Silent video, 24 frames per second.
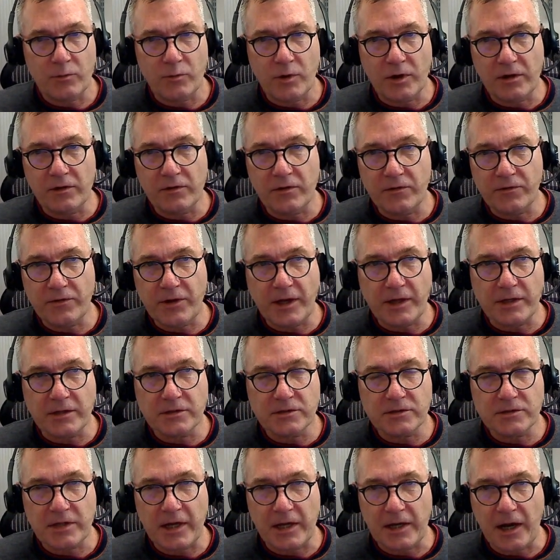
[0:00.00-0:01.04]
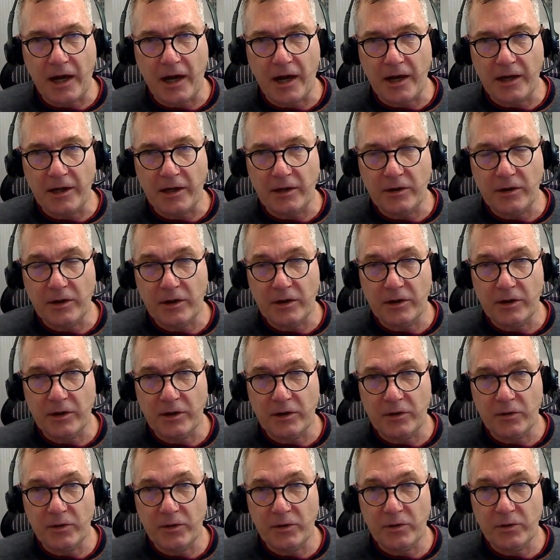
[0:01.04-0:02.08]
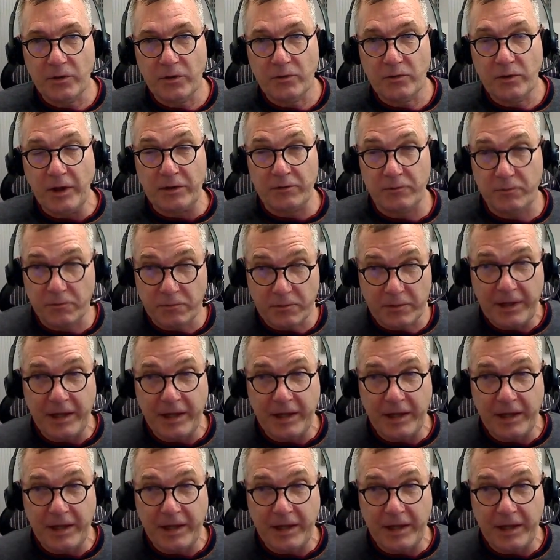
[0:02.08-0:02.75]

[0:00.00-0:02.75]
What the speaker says: And one of the things that that